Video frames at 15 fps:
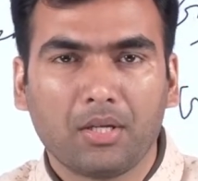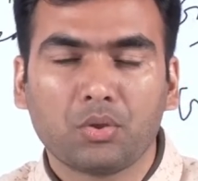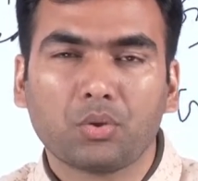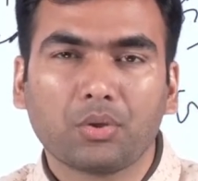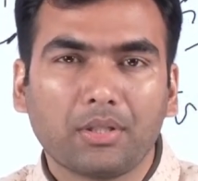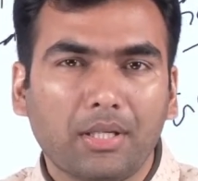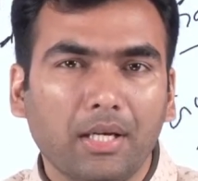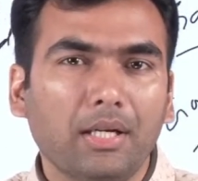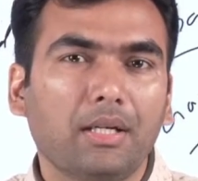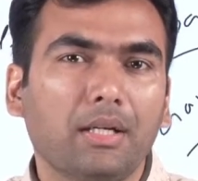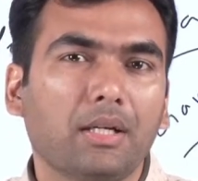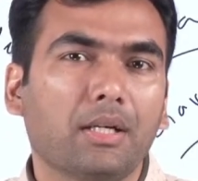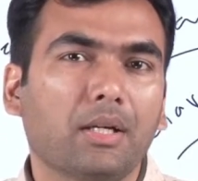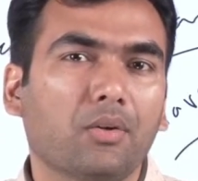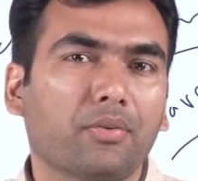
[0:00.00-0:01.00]
To get
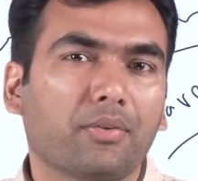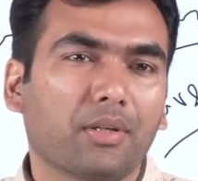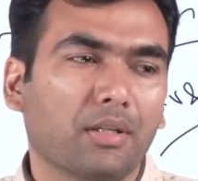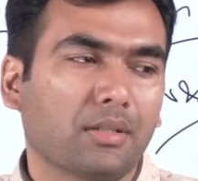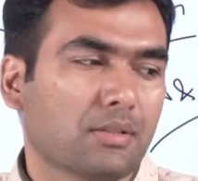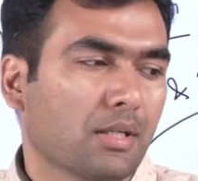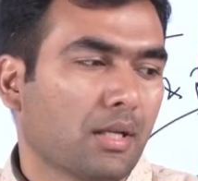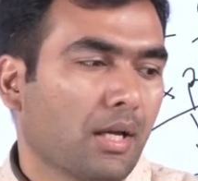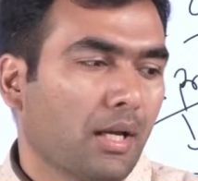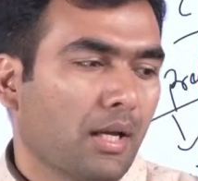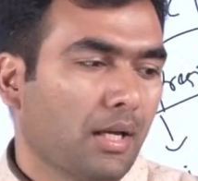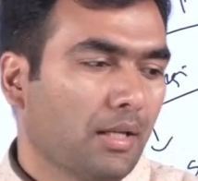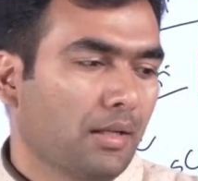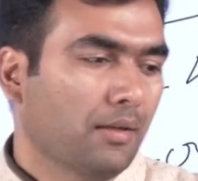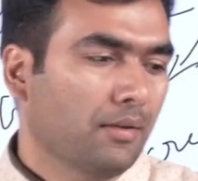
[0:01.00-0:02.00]
rid of it,
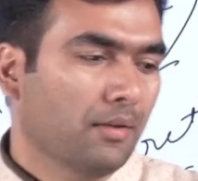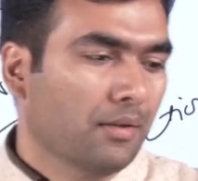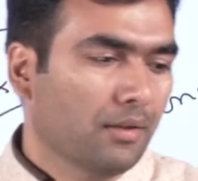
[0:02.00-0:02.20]
in